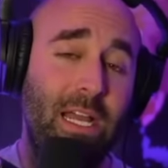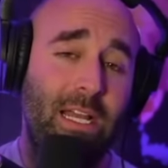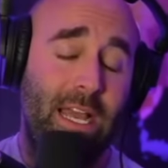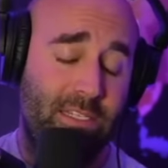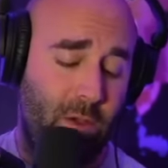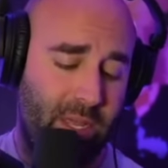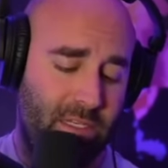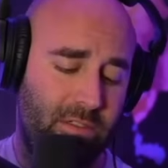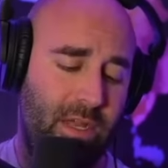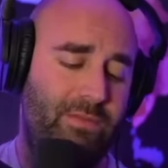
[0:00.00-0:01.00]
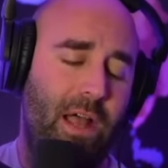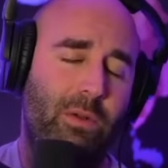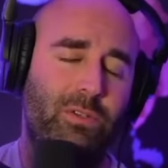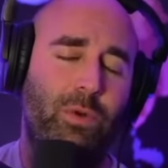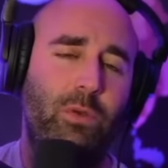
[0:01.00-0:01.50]
I ask all my Instagram
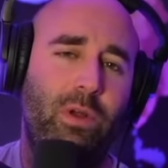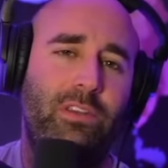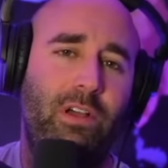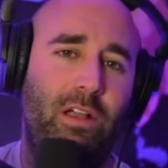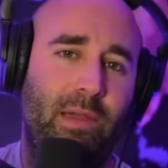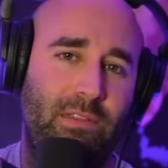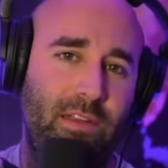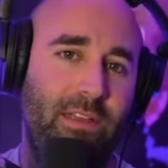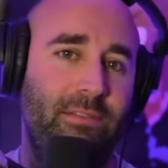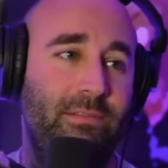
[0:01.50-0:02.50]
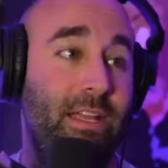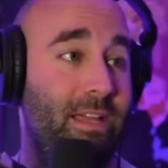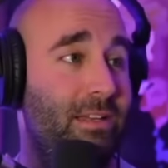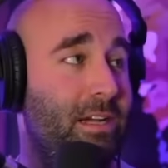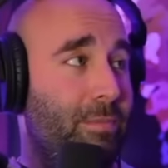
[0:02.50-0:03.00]
followers, what do you want to talk about today?
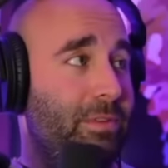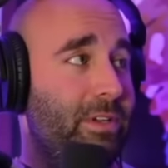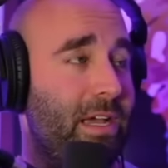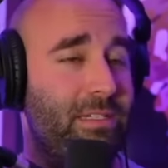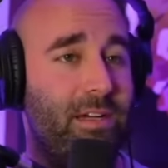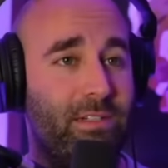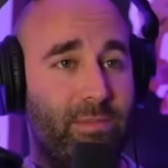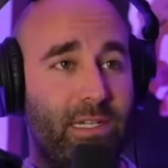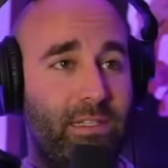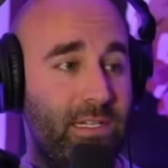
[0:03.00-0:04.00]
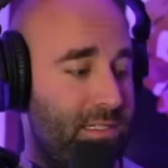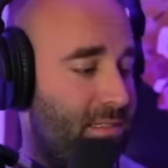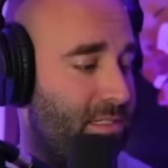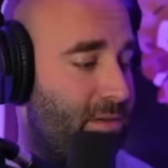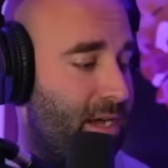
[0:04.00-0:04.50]
And a couple of you guys talked about this,
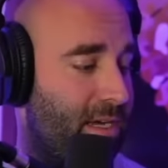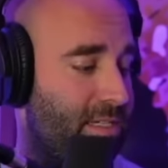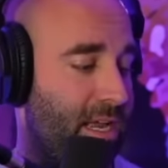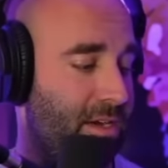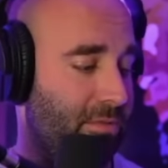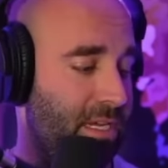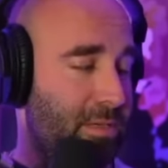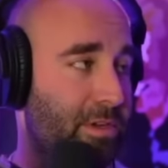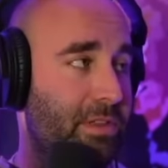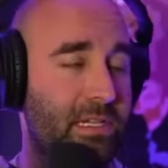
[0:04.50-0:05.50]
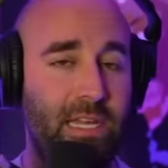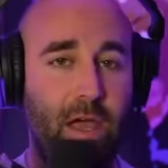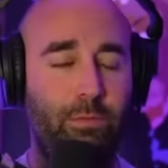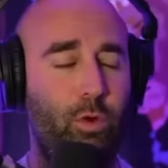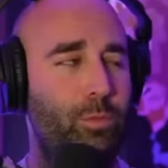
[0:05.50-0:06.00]
so I decided to write some of your things
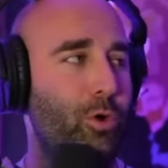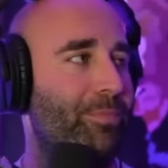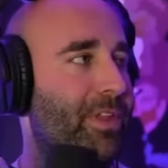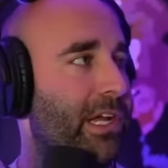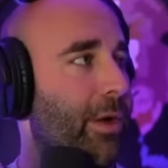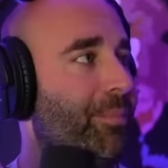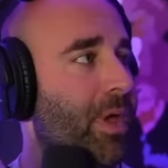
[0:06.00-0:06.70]
down. Whoop, whoop. There you go.